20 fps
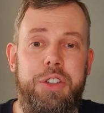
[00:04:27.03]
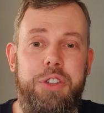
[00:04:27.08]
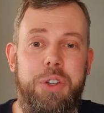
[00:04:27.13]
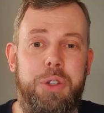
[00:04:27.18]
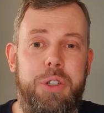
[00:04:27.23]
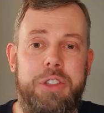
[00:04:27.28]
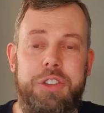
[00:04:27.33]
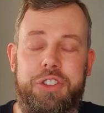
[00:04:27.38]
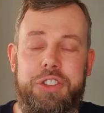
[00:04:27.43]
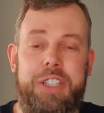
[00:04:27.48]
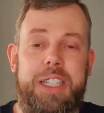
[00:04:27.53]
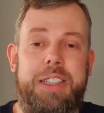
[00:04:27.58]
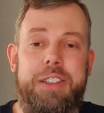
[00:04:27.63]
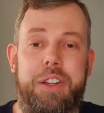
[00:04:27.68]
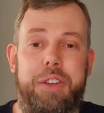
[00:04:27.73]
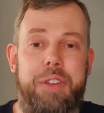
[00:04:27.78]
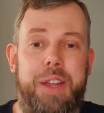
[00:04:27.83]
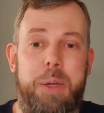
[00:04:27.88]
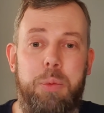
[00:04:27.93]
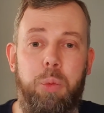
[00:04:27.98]
you can see
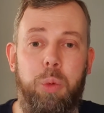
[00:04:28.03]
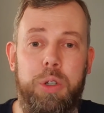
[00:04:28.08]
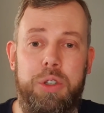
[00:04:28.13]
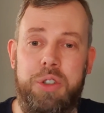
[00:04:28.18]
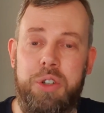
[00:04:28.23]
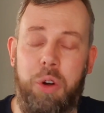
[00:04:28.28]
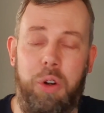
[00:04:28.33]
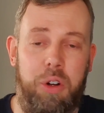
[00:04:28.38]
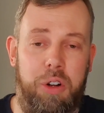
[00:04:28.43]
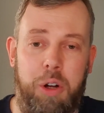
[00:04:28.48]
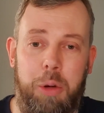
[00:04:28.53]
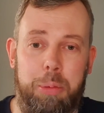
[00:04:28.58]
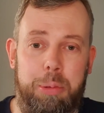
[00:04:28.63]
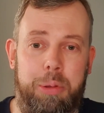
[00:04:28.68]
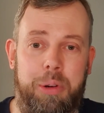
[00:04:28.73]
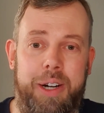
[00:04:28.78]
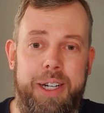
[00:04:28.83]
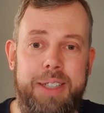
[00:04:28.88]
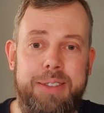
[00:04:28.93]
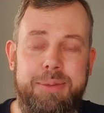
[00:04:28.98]
that they would not
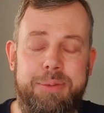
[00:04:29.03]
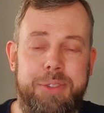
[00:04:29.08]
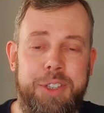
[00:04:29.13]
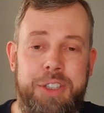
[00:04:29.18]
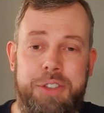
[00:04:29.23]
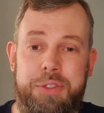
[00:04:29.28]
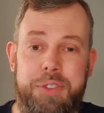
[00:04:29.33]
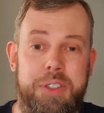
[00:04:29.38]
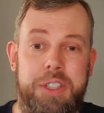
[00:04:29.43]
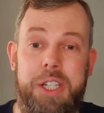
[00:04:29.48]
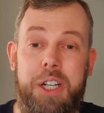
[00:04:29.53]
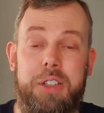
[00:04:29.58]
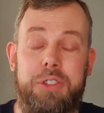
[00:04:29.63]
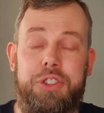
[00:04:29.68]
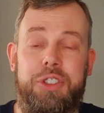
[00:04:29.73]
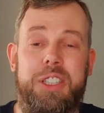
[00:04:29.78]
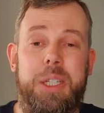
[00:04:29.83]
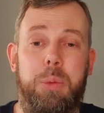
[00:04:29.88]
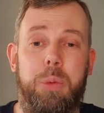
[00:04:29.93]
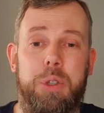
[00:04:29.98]
operate, the
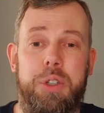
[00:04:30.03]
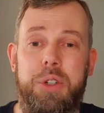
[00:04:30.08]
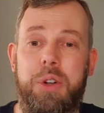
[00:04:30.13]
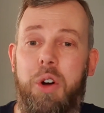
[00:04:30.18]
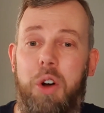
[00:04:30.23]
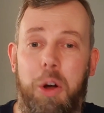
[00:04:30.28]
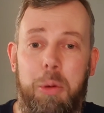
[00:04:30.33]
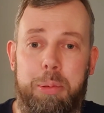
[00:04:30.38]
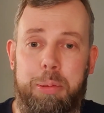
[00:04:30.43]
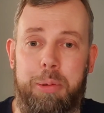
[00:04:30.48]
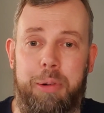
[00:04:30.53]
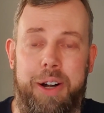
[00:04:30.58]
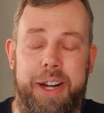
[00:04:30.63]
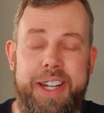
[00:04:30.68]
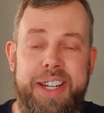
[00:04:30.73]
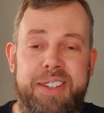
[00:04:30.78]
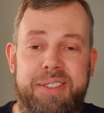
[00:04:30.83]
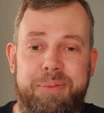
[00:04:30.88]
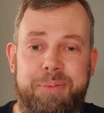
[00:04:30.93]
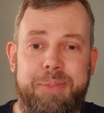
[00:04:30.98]
RCD would not
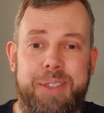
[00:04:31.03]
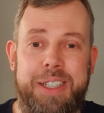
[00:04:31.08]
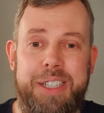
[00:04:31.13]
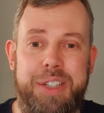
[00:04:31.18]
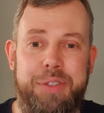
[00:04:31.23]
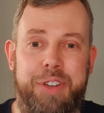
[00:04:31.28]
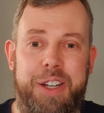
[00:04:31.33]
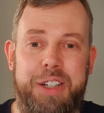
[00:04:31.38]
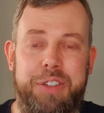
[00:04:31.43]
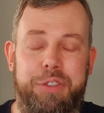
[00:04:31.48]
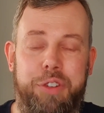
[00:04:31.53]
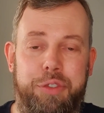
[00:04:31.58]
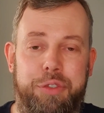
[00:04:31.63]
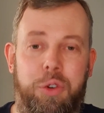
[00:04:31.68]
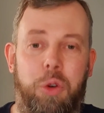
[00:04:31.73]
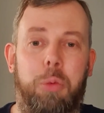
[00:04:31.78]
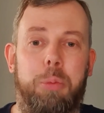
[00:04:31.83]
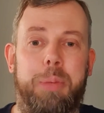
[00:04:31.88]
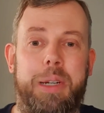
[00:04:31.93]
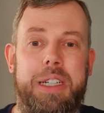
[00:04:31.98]
operate in the event of a
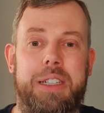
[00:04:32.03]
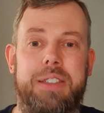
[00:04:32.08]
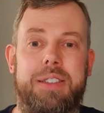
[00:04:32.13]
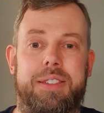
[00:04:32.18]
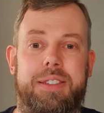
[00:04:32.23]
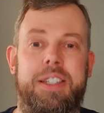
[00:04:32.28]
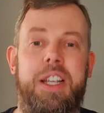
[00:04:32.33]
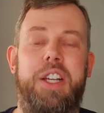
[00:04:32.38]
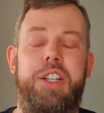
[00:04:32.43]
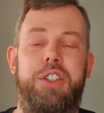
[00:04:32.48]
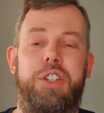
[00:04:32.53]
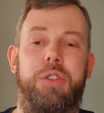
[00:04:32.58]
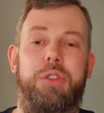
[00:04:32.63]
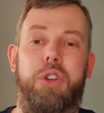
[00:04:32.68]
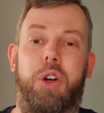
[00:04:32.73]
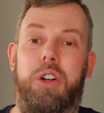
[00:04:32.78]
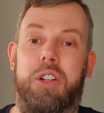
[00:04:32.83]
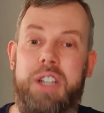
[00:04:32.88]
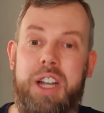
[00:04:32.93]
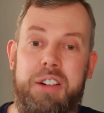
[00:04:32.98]
fault because
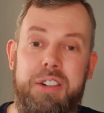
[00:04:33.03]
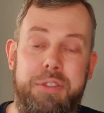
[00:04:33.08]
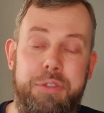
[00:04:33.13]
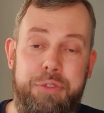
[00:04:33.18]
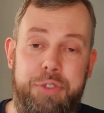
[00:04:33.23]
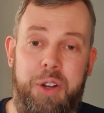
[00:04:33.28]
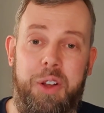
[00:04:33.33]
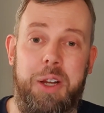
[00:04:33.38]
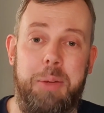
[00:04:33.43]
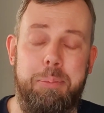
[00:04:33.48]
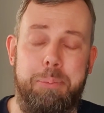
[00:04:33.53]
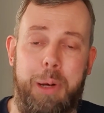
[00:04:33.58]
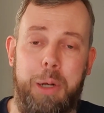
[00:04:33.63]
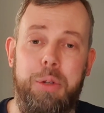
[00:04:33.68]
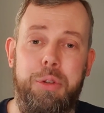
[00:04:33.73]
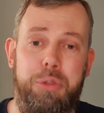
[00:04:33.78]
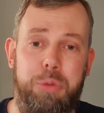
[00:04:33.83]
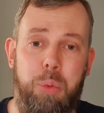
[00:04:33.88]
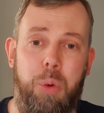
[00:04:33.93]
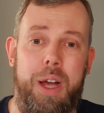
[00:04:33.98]
you've got current flowing
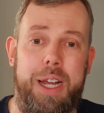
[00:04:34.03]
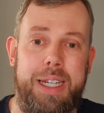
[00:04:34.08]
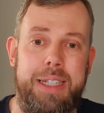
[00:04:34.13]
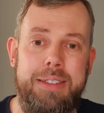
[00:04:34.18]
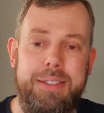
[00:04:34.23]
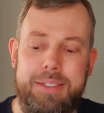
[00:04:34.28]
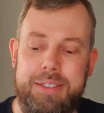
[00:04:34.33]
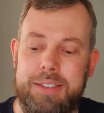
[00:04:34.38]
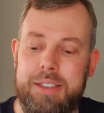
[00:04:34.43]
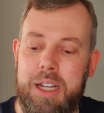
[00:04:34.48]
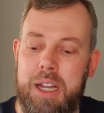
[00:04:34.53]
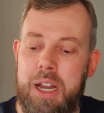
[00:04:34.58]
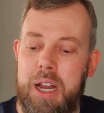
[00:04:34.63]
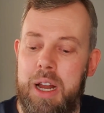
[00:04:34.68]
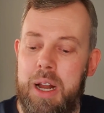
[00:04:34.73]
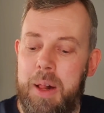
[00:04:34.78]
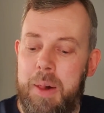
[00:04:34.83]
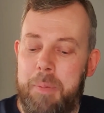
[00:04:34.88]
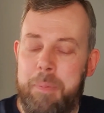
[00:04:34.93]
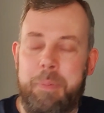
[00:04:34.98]
both ways,
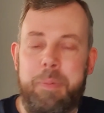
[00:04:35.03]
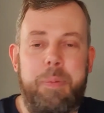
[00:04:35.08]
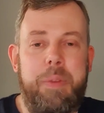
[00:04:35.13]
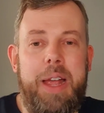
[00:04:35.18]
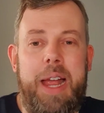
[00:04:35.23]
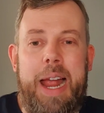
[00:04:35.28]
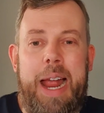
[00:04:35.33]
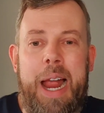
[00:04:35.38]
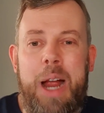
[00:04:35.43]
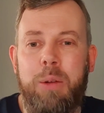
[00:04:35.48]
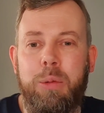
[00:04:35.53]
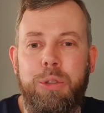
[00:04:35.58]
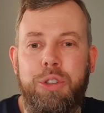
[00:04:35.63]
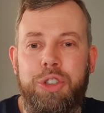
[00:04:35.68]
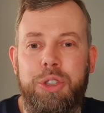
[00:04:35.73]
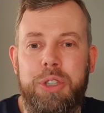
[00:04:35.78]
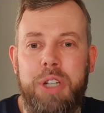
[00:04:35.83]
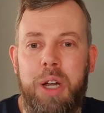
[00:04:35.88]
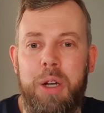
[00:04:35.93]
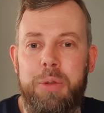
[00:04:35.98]
how
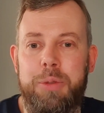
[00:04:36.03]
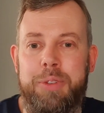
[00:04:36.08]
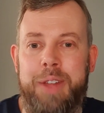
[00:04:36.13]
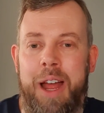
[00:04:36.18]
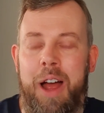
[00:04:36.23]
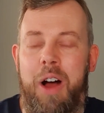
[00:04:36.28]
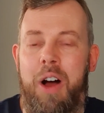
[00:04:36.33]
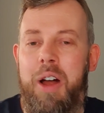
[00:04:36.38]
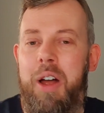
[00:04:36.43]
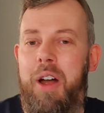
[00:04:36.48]
would you code that?